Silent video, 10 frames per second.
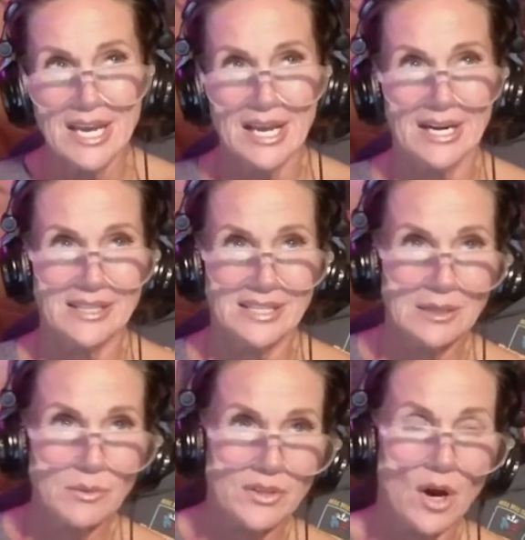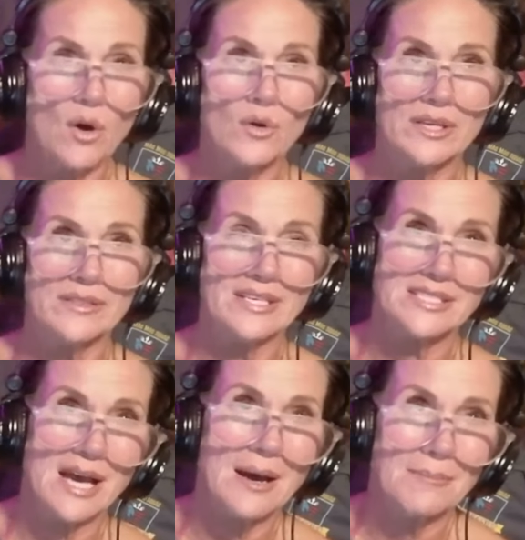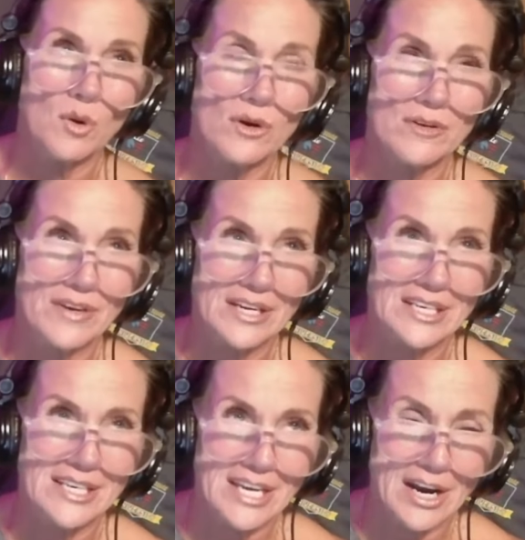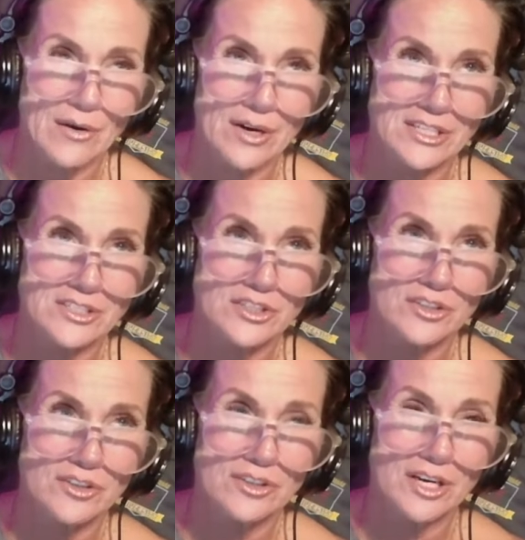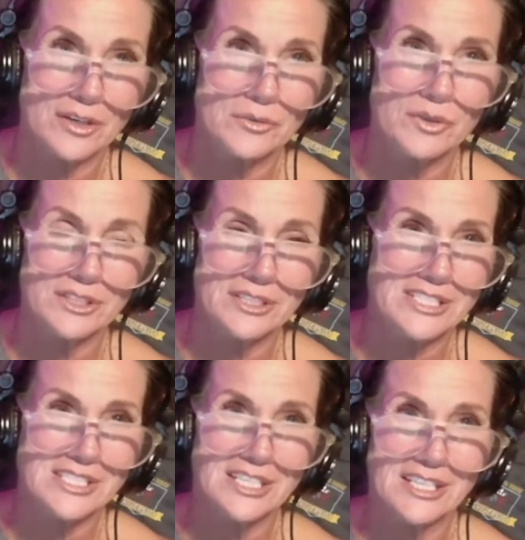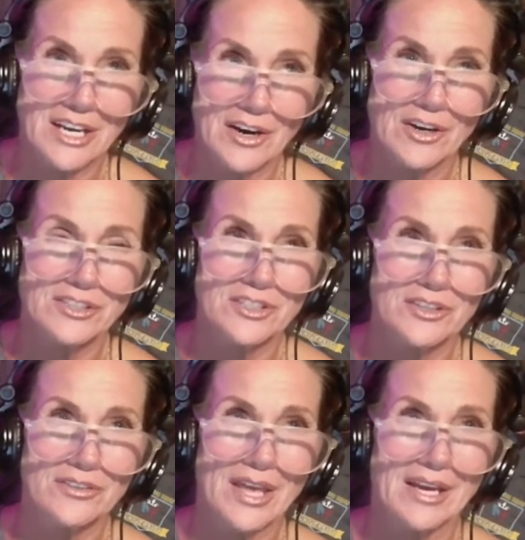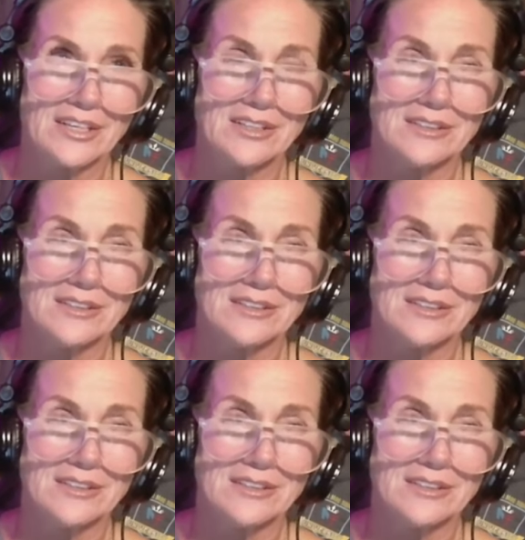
And I think with Hogan, they saw more of a character, unrealistic character that